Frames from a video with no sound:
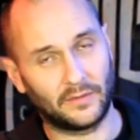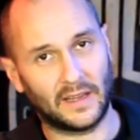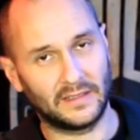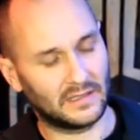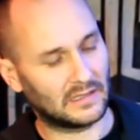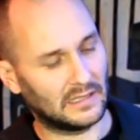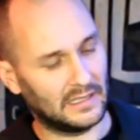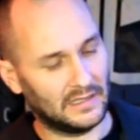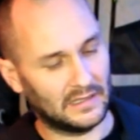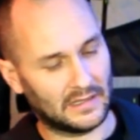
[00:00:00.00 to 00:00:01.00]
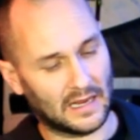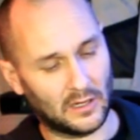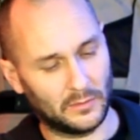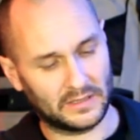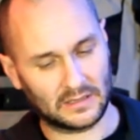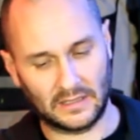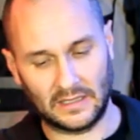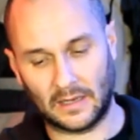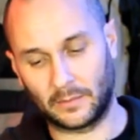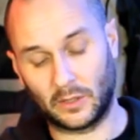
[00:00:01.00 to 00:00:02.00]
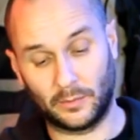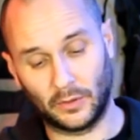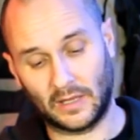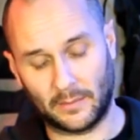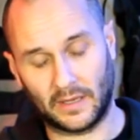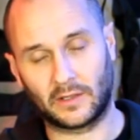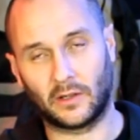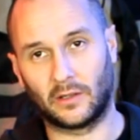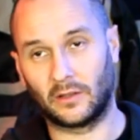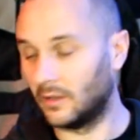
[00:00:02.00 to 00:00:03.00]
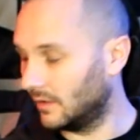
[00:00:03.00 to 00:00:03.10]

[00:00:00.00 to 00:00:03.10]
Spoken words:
visor's clean, the helmet's clean, I'm going to put that back on.